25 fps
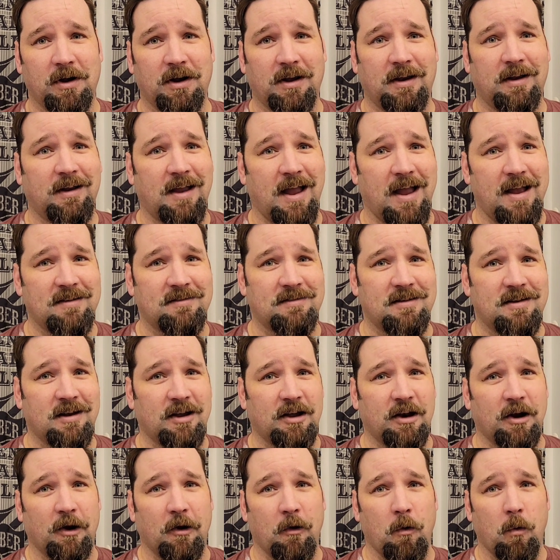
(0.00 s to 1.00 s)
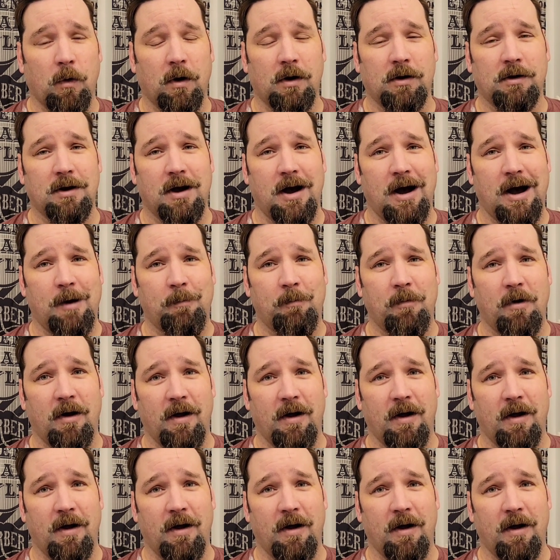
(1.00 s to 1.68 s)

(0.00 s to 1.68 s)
casing and a cork top.